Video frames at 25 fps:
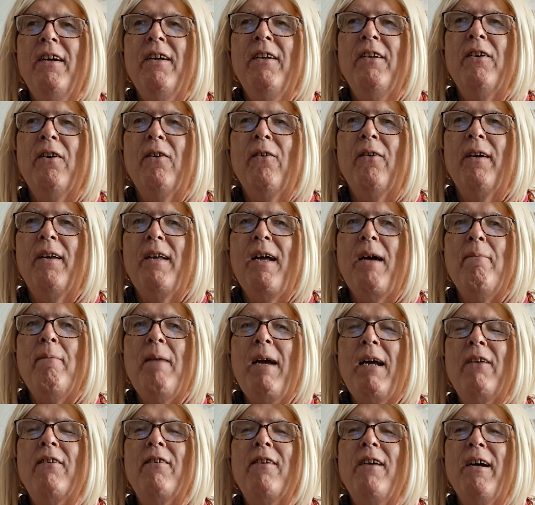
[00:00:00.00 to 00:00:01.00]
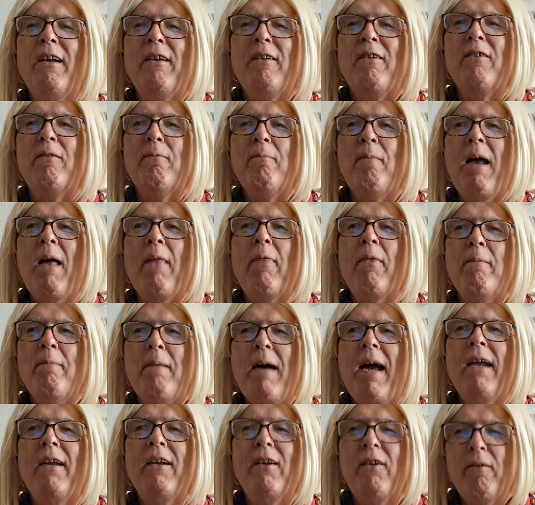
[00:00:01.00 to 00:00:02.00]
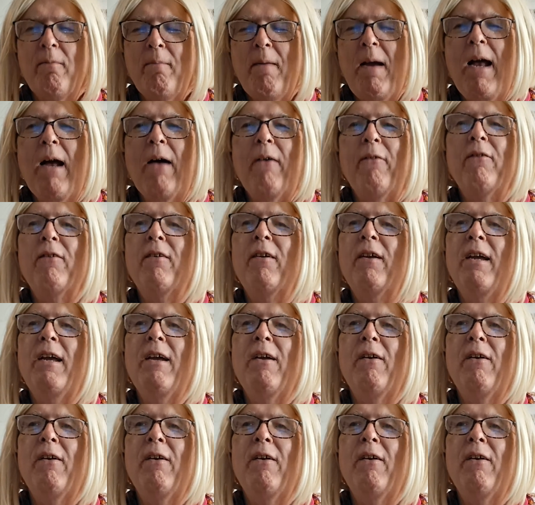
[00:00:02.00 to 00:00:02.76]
So that makes sense. Mathematics, math,